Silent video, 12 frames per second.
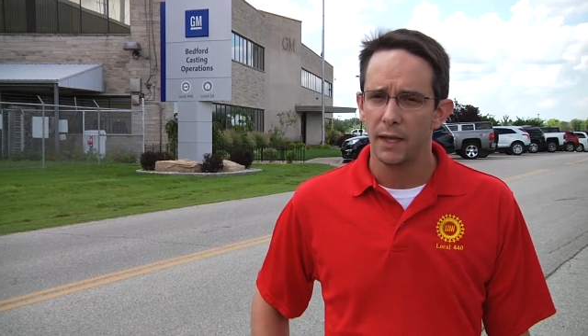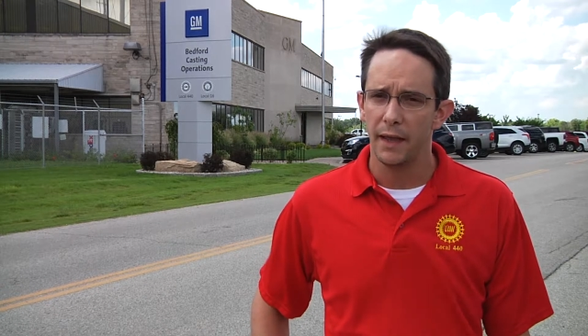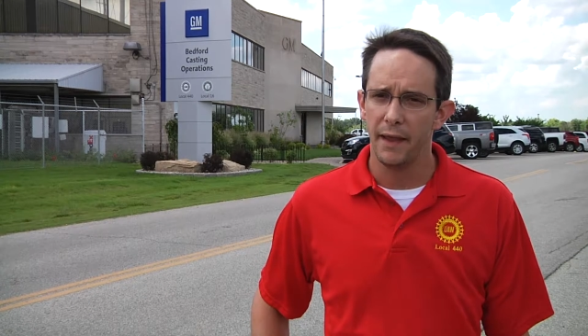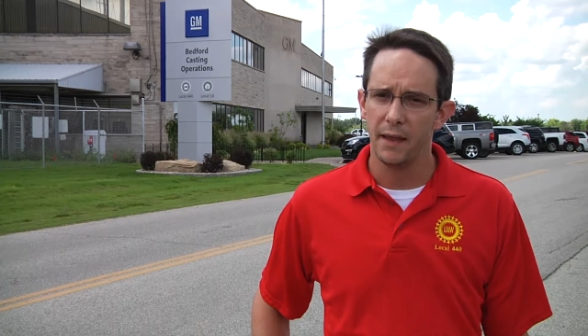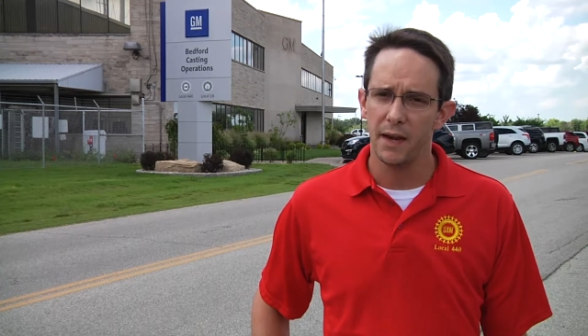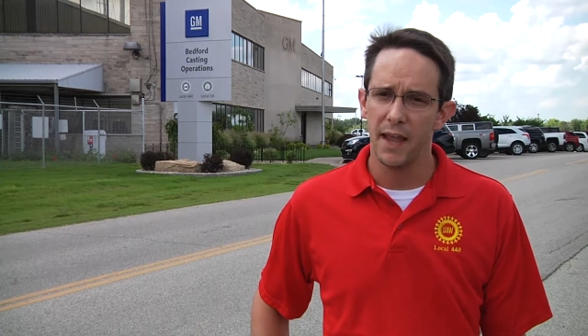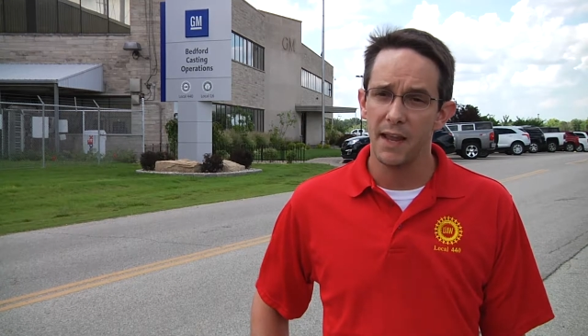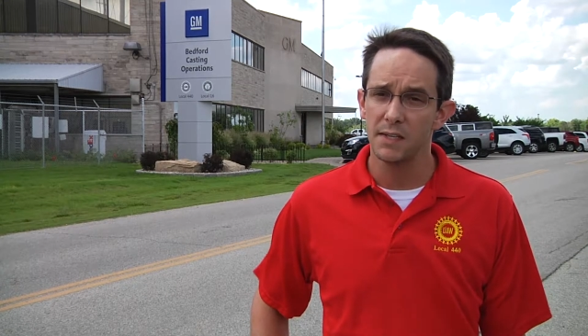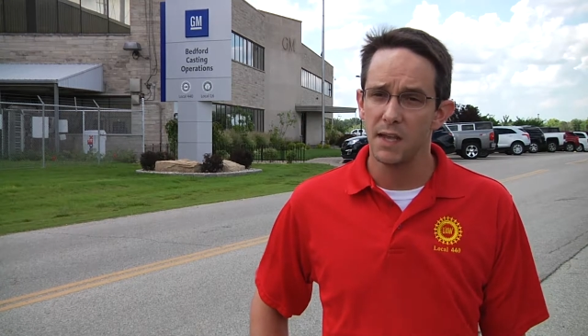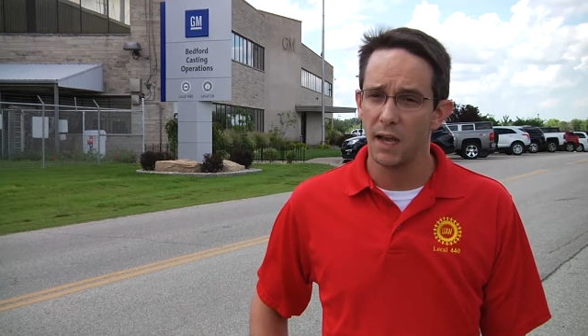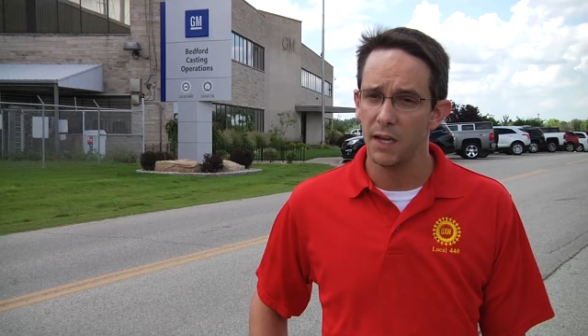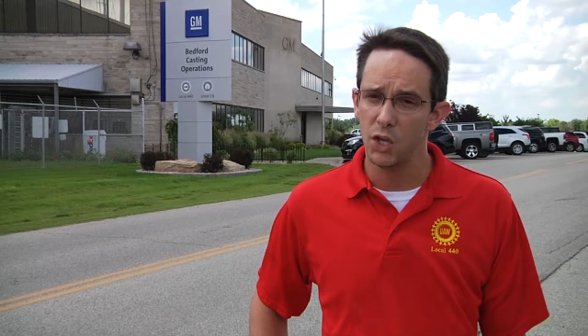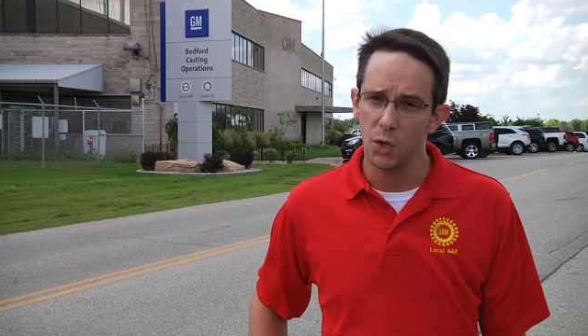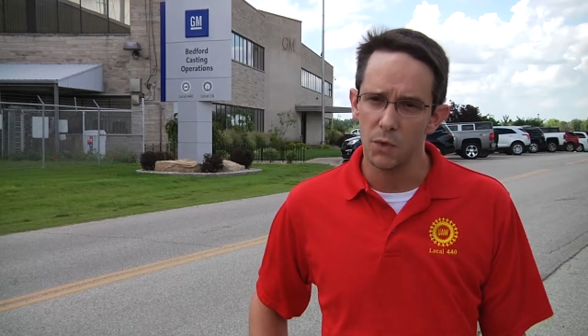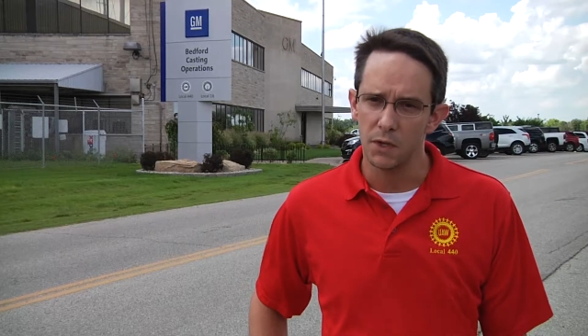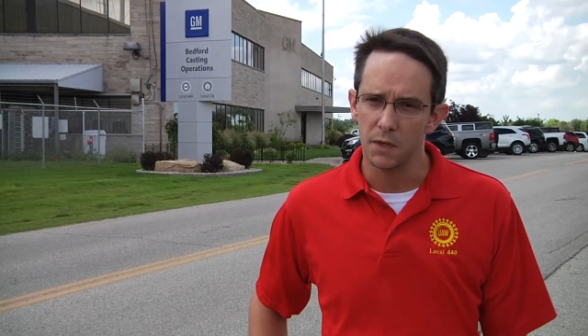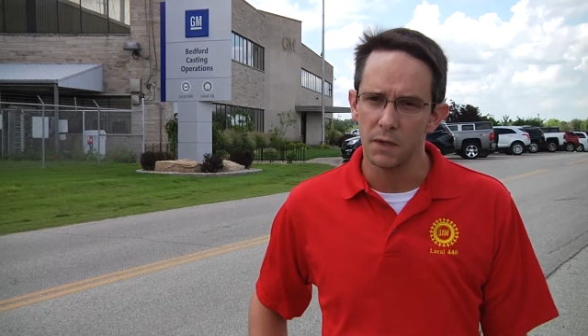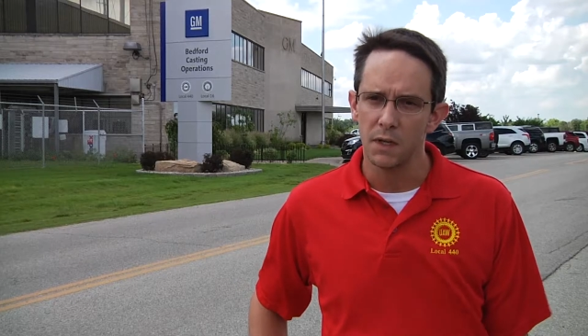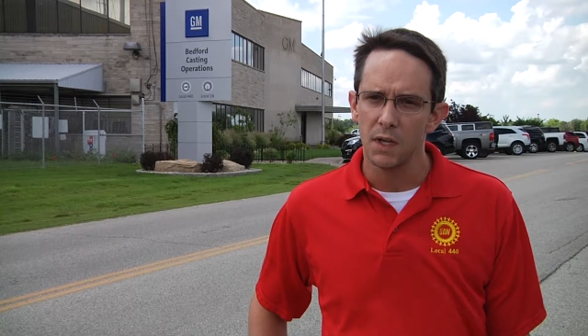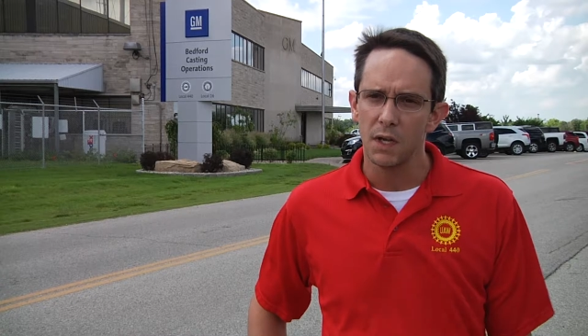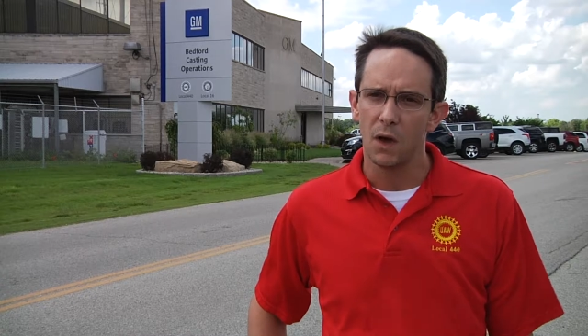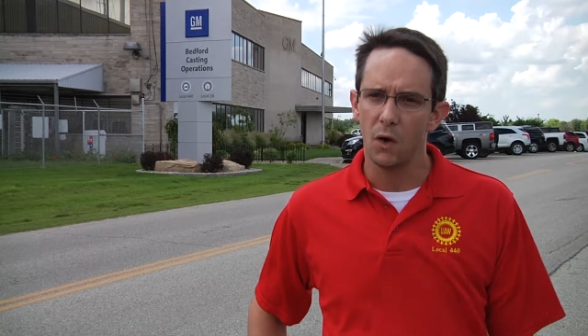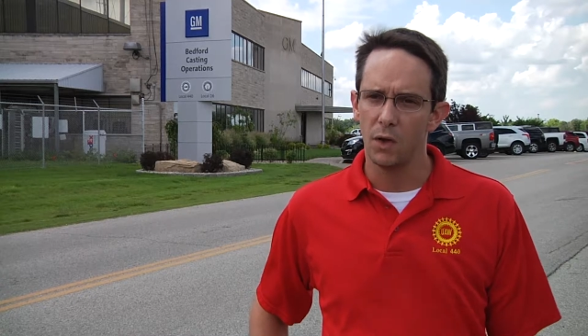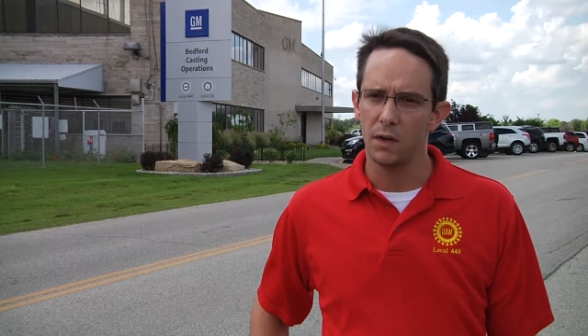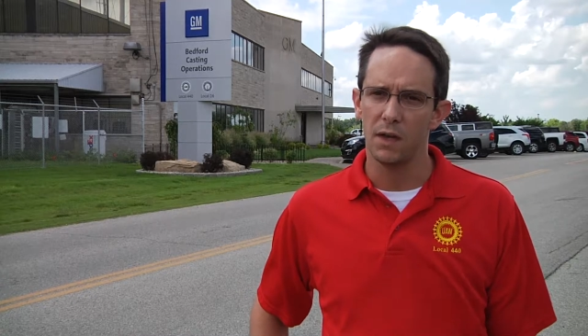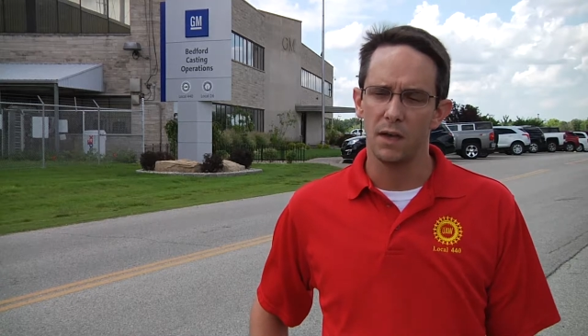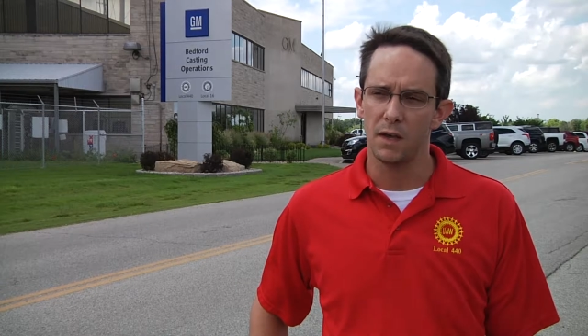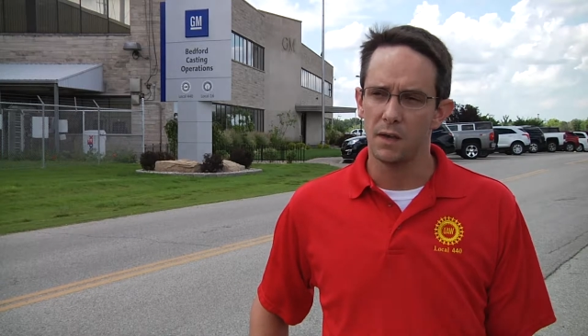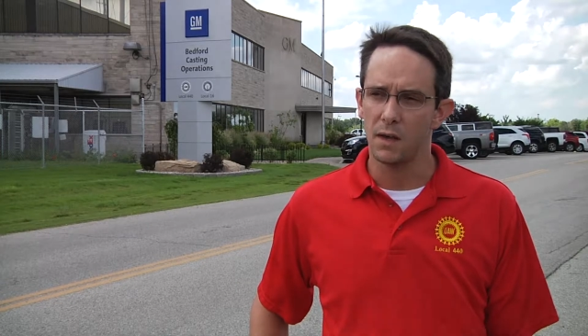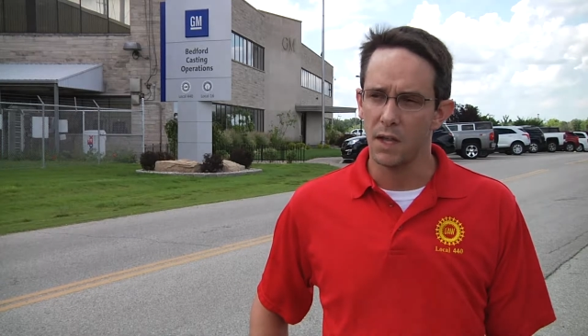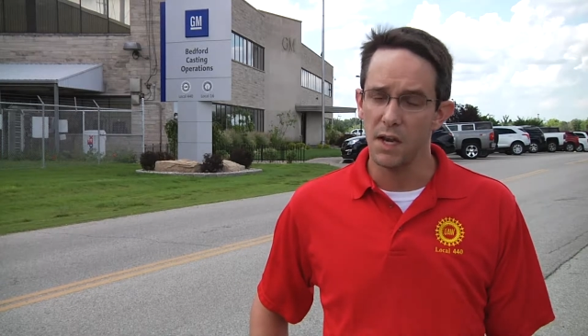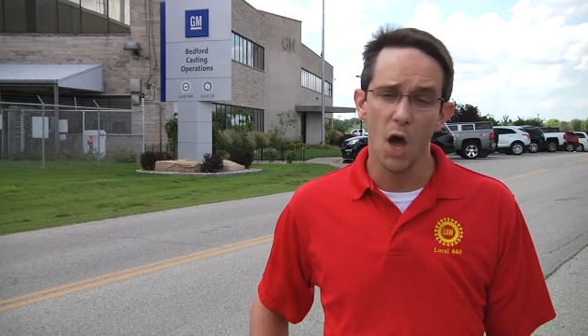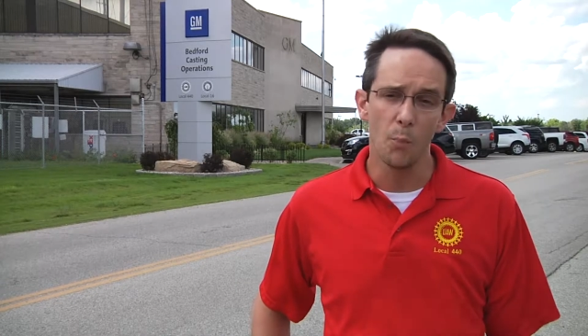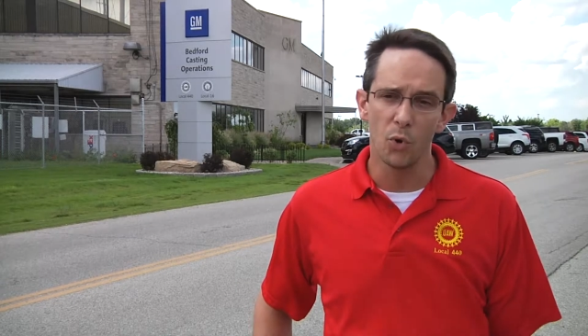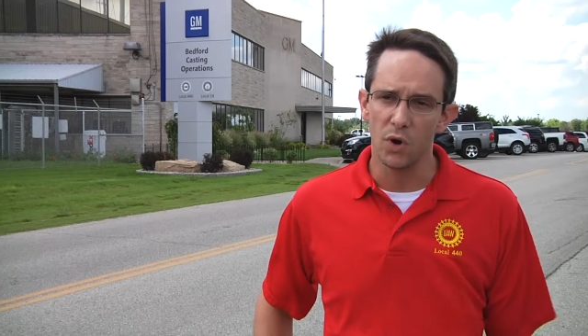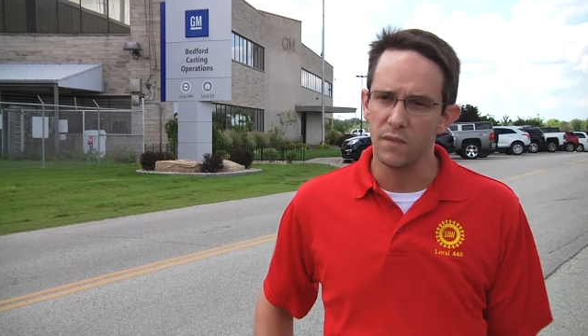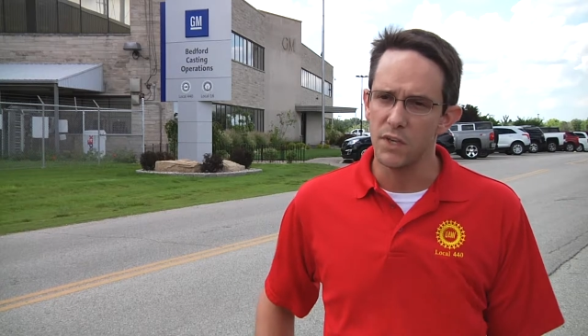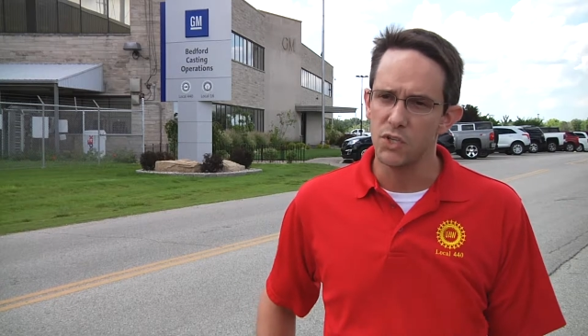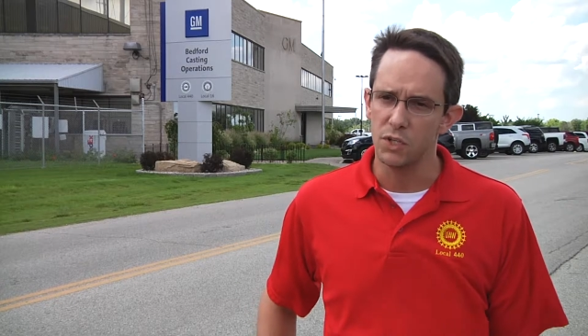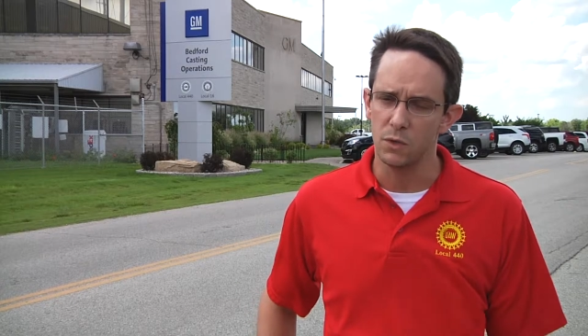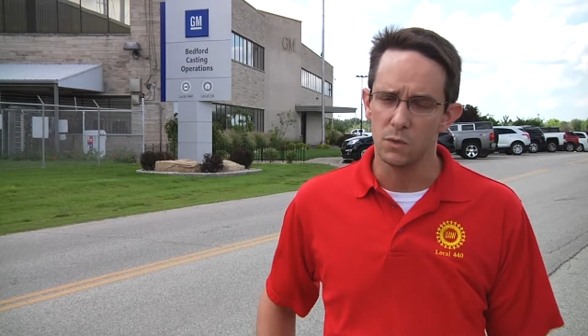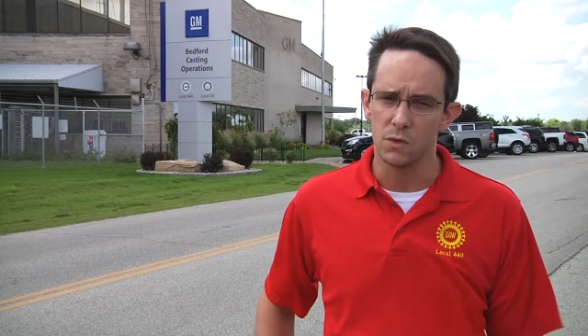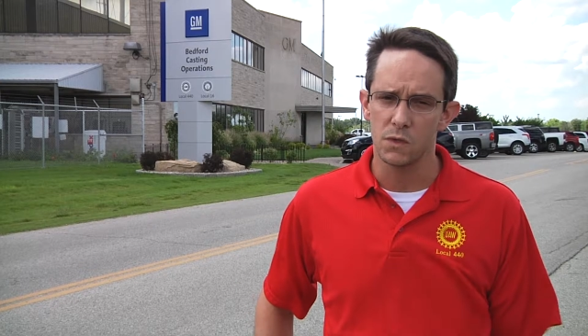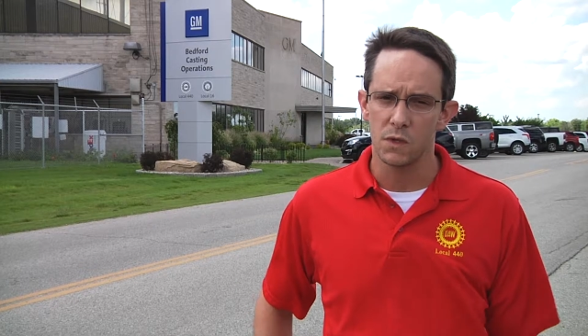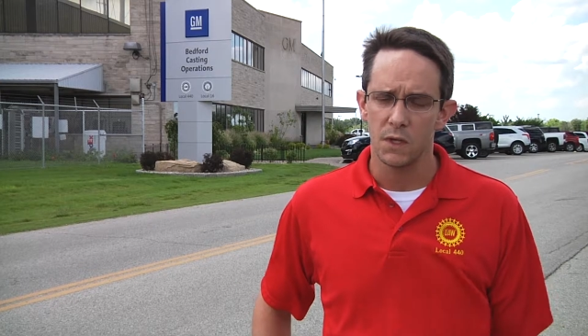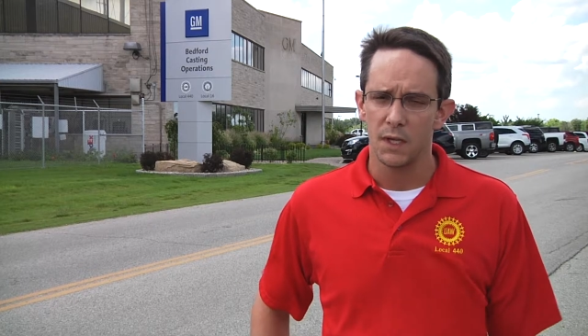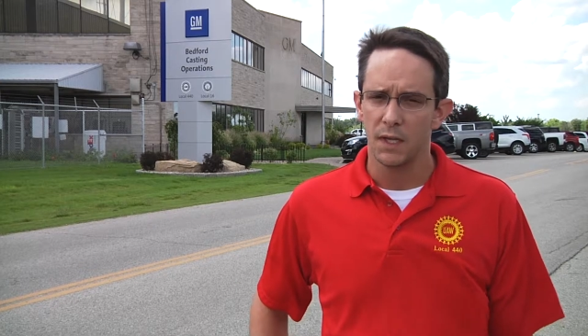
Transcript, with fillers: and anti union on uh, a number of issues.